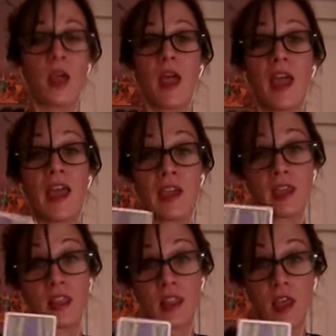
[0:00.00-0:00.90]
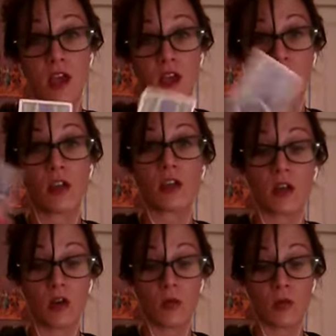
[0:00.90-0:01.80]
hang in there, you
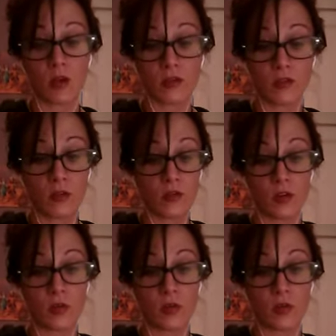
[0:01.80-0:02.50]
know, because you do.